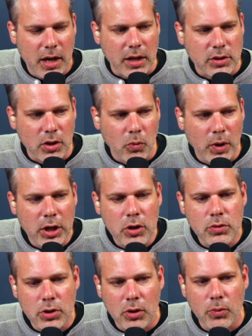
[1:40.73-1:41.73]
And so, what do
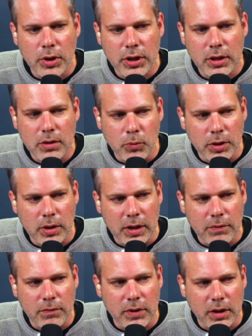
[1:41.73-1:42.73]
you do with it with an
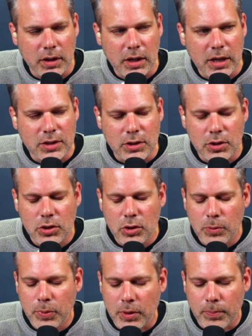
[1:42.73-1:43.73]
infant? It's a
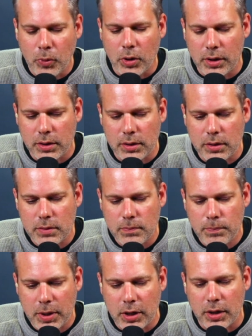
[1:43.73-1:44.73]
super important
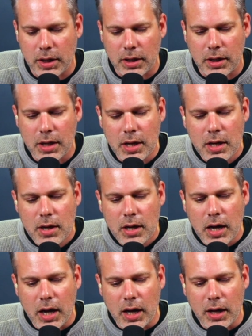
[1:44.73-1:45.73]
period
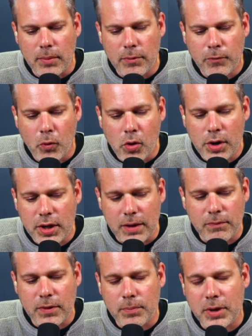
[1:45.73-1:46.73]
um, for the
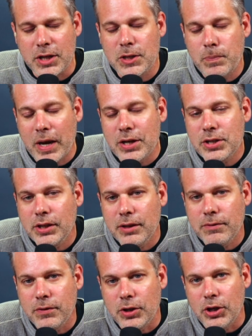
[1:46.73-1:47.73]
infant, but
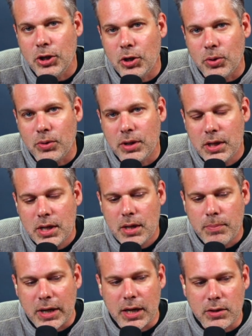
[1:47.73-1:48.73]
especially for you,
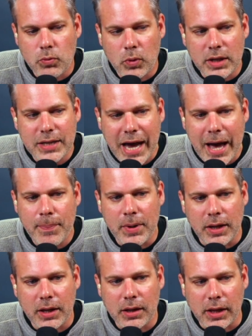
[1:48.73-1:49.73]
because what's
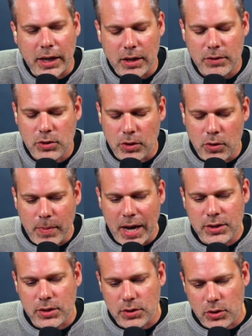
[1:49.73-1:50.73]
happening? Like, uh, so you
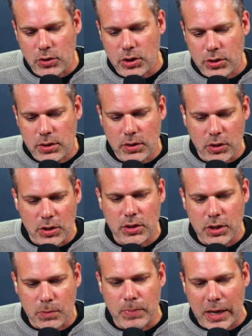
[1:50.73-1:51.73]
imagine you just you
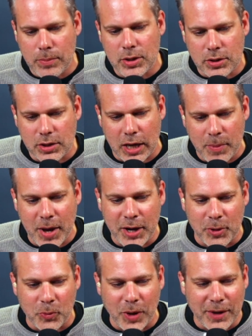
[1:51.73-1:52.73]
just this baby just came out
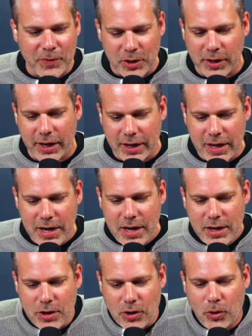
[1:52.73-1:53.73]
of your wife, and you're like
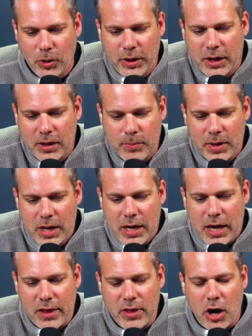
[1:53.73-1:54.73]
you're holding him,
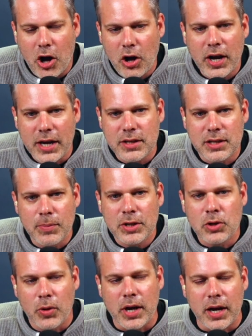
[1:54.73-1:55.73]
and all kinds
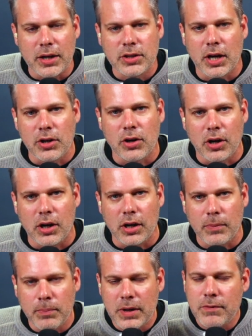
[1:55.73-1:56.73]
something's going on inside your
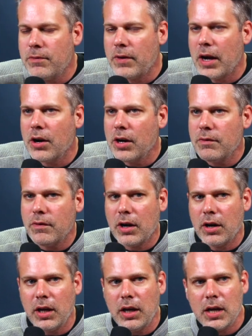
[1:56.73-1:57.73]
heart. Be very
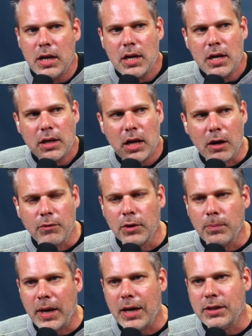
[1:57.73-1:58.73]
very careful
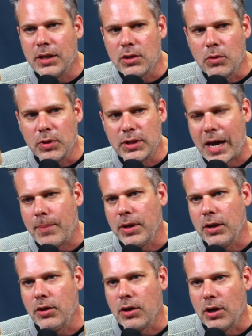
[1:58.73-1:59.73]
to pay attention to what's
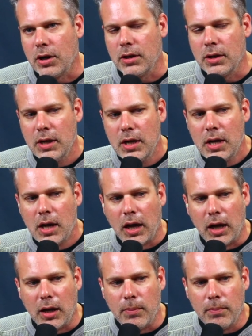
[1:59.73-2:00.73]
happening in your heart
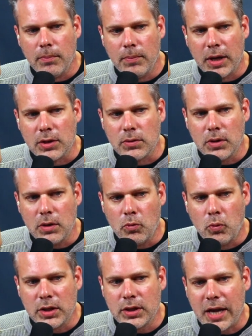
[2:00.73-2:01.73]
um, because
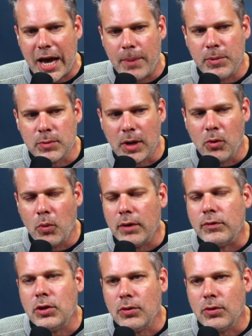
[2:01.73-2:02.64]
what's going to happen is probably one of